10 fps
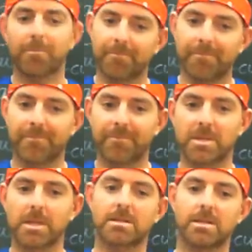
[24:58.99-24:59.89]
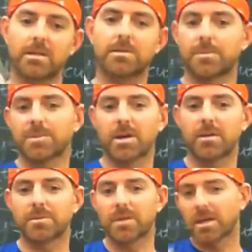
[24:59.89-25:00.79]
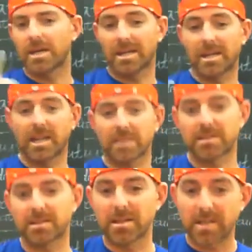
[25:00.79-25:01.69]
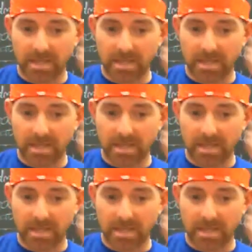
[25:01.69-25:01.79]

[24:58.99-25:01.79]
You see, sometimes in a lesson,